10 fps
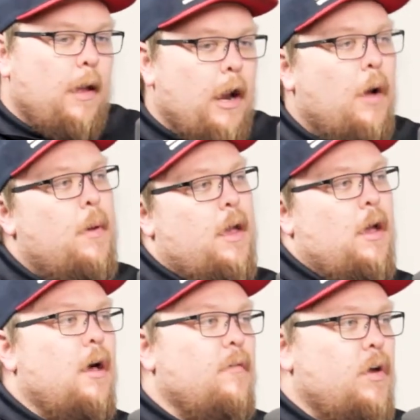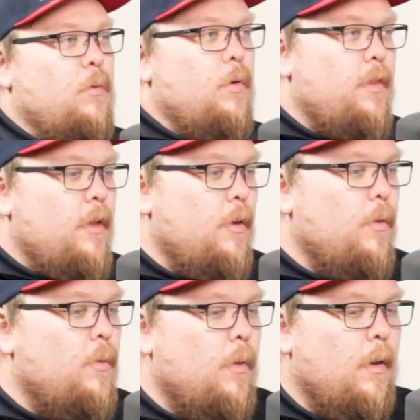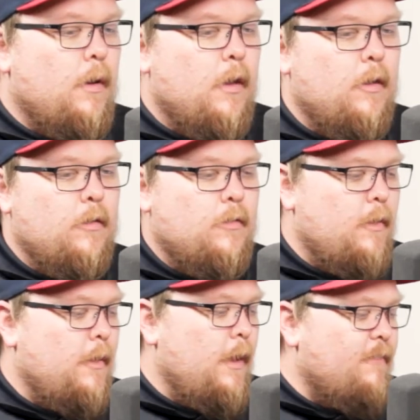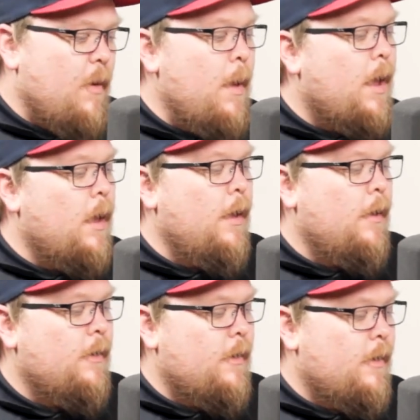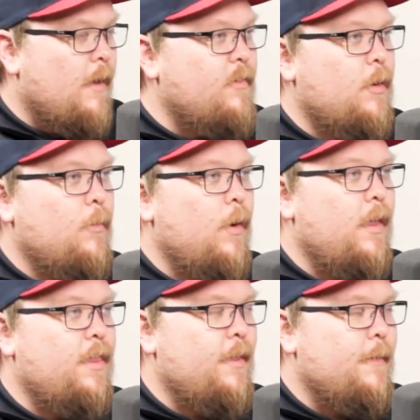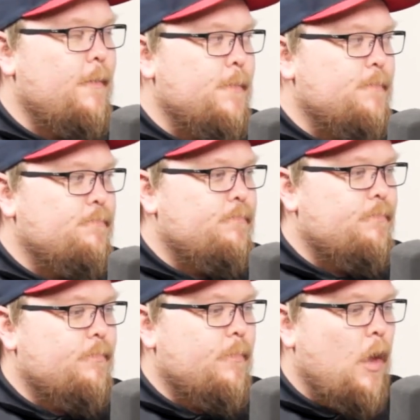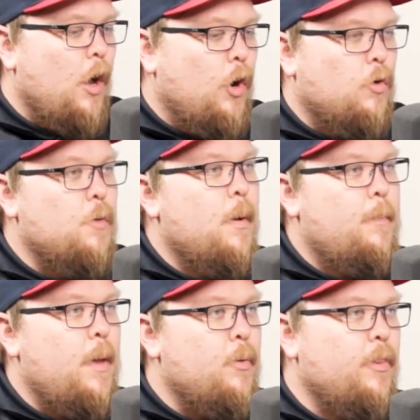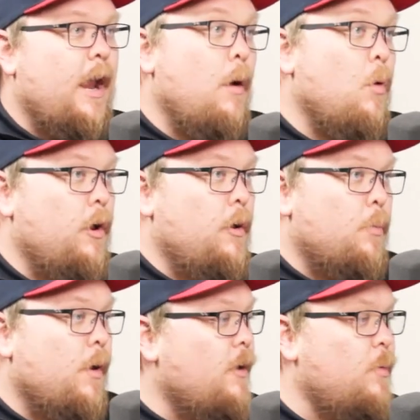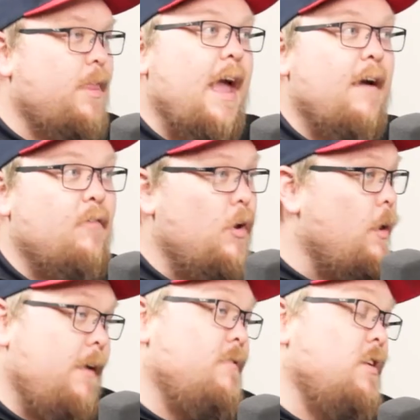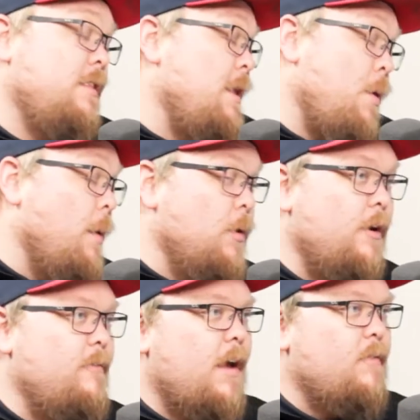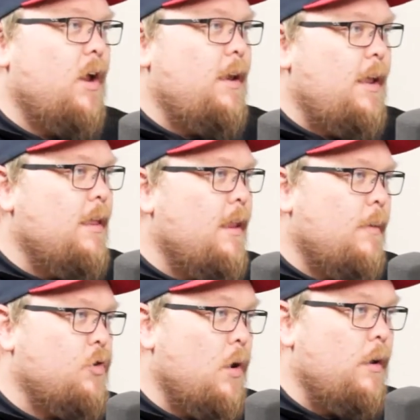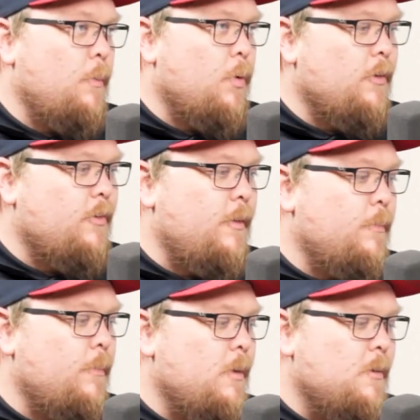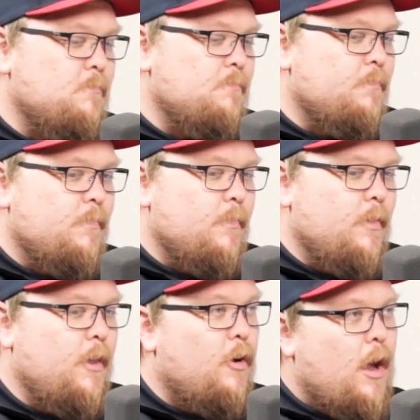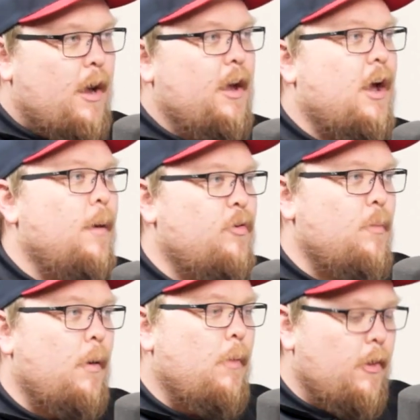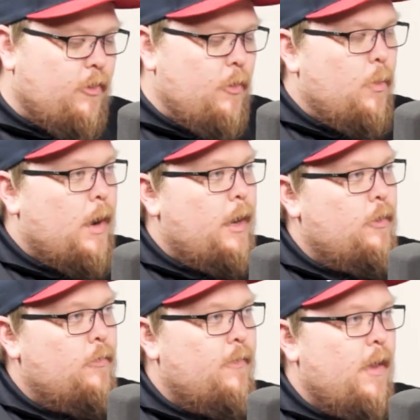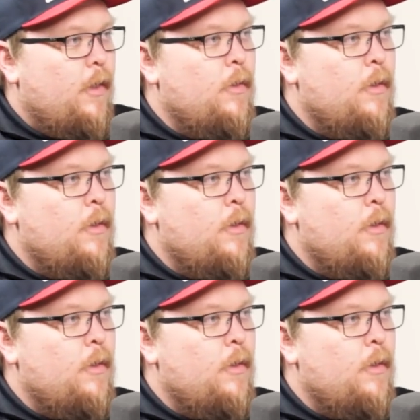And I'll make a covenant with you. Because if I make a covenant with a group of people that I want to impress, but they probably don't even have an idea that I'm trying to impress them, they're not going to come to my rescue when I do fail.